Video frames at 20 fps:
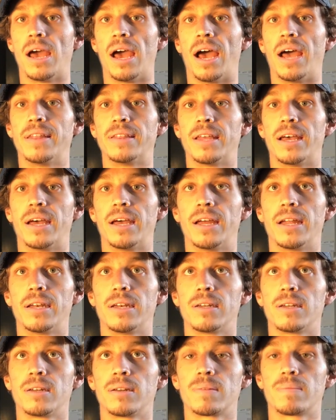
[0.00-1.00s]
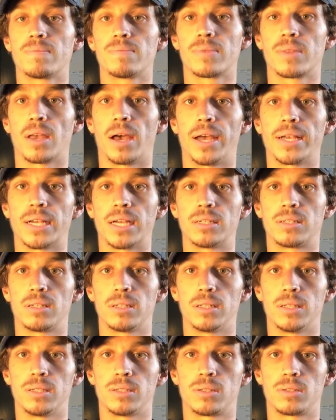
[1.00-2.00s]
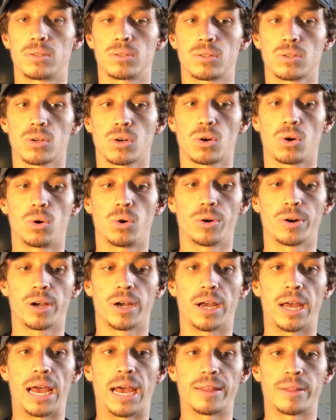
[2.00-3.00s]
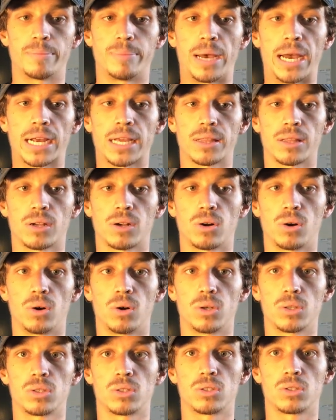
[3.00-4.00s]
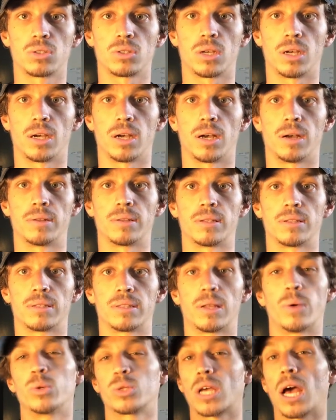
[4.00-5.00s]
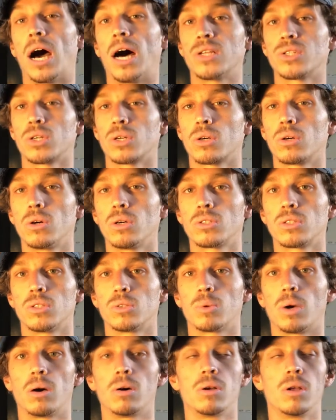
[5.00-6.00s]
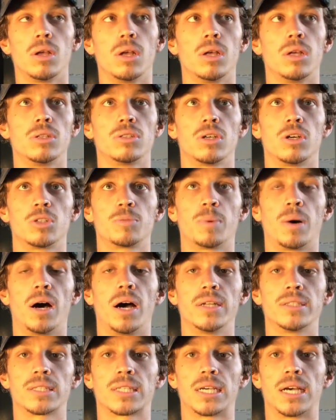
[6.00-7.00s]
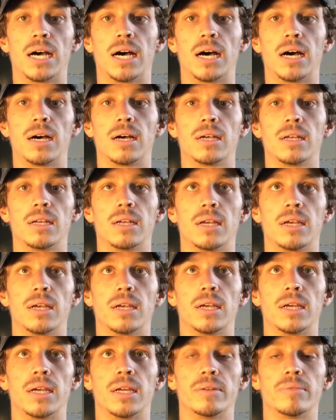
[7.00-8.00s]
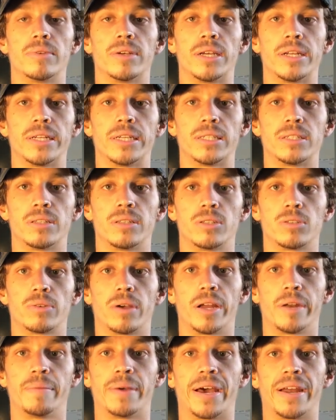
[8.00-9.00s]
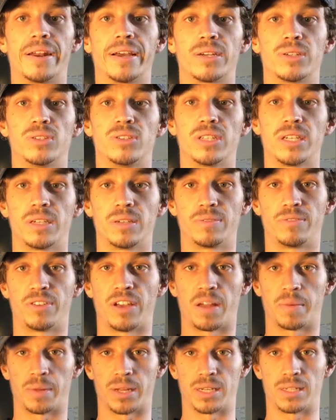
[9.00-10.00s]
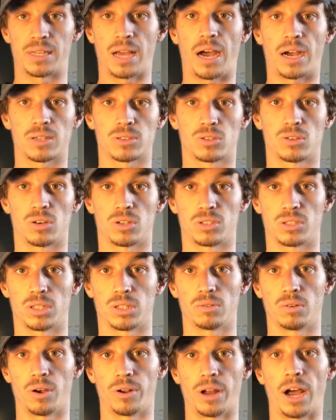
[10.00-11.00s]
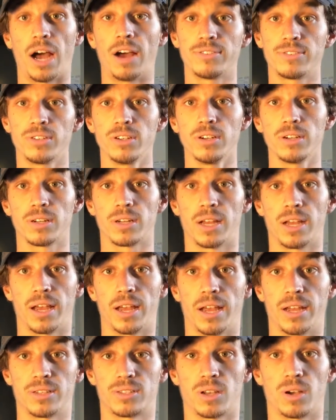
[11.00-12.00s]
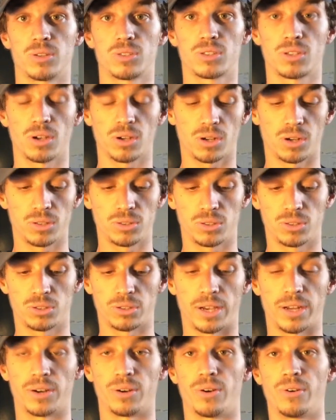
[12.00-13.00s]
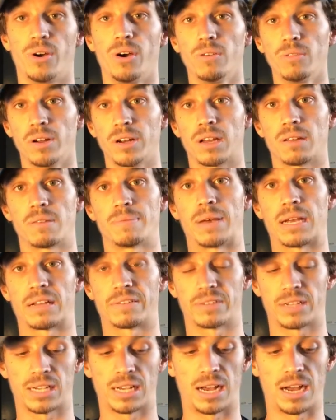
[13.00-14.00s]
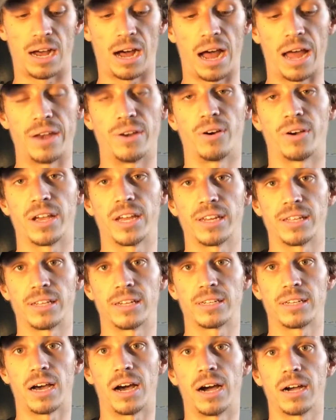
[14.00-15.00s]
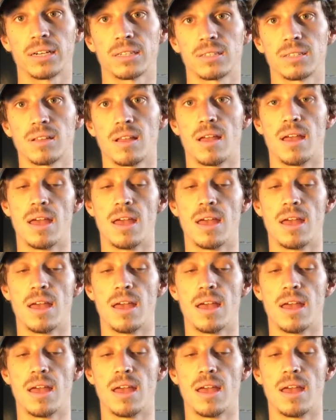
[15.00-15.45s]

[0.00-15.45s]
And then I get to this corner at the back of the course. Um, there was cars on course as well, so I was behind a car and we're heading into this roundabout and I could see a family of ducks crossing the road after it. So I was so concentrated on not running out the back of the car and not hitting the ducks